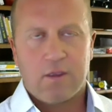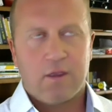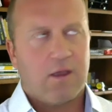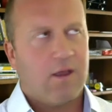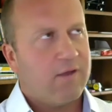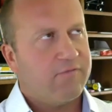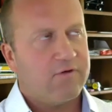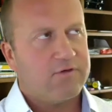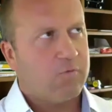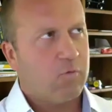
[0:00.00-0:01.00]
I
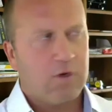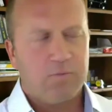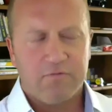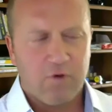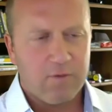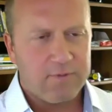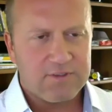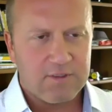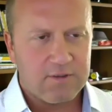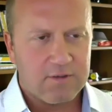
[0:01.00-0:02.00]
forget work
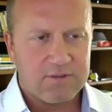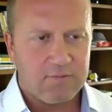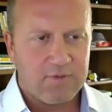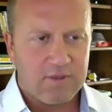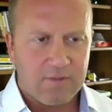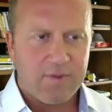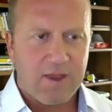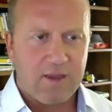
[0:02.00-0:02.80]
performance center or something in the back